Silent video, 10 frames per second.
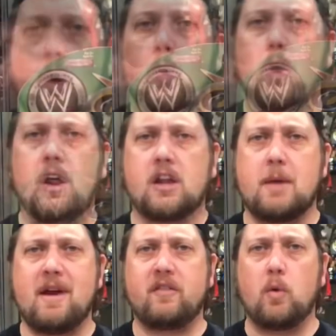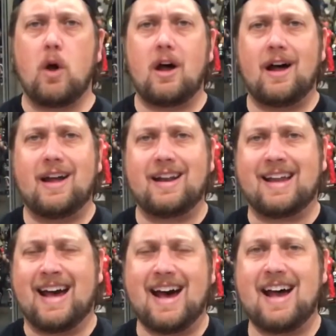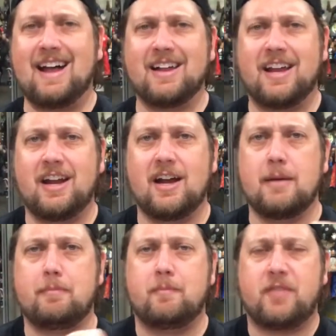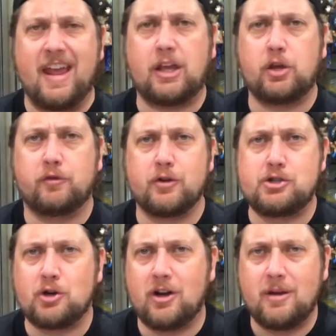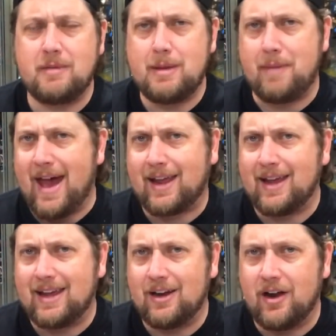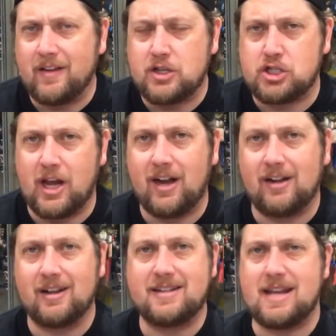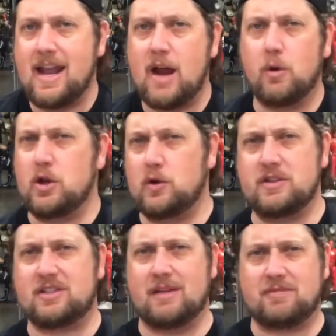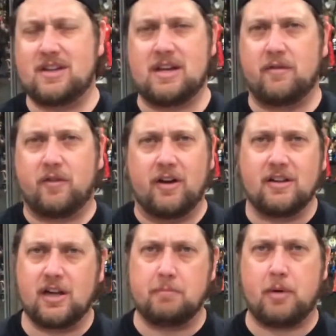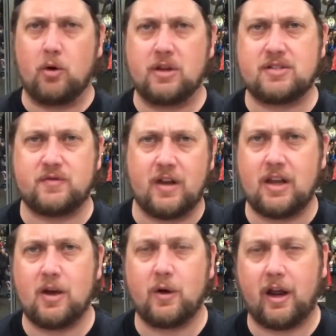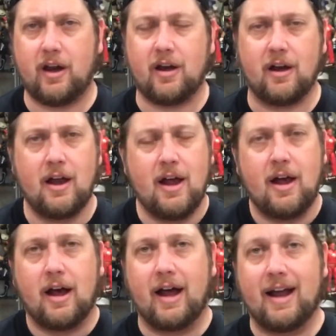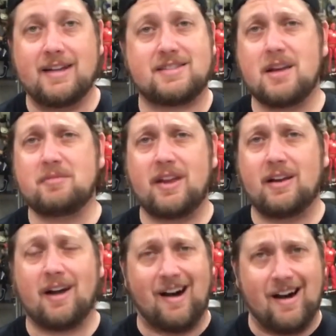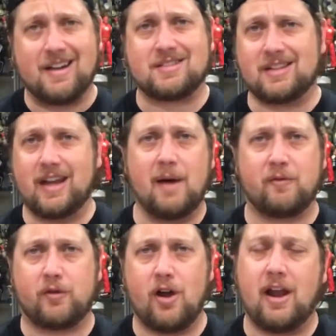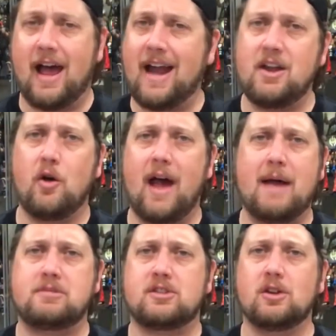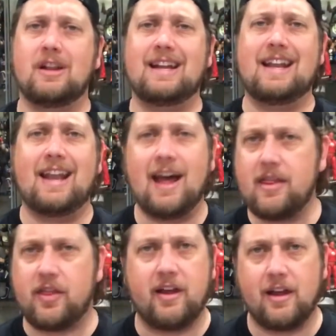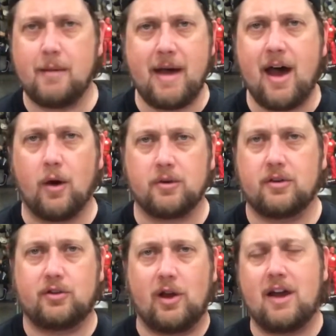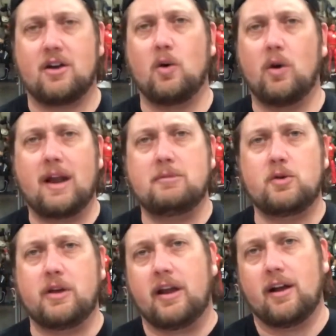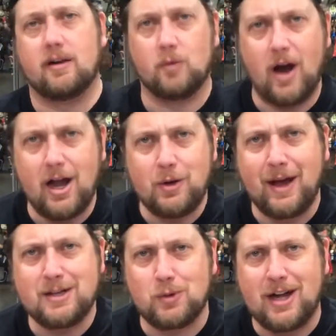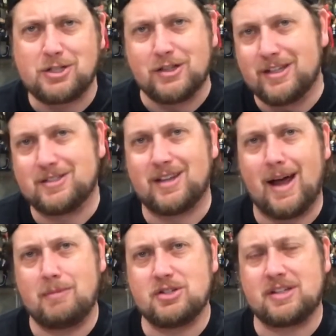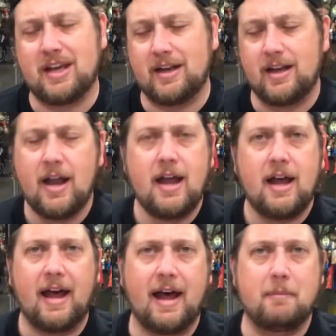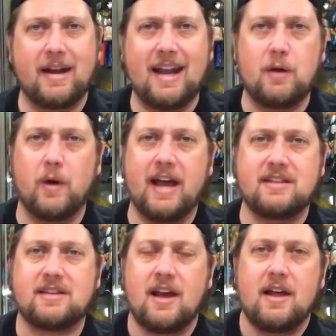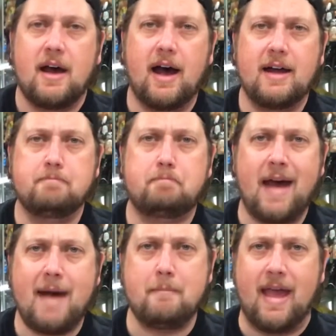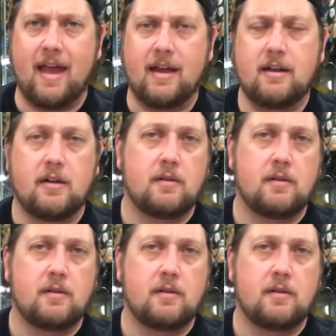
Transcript: Welcome everyone, Kyle here. Thank you for joining me back again on the channel, and today we're doing something different, a little bonus video here. And something, honestly, up front, I know absolutely nothing about. So I don't know what I'm doing here. Why are you guys watching this? I'm just kidding. But anyways, Batman,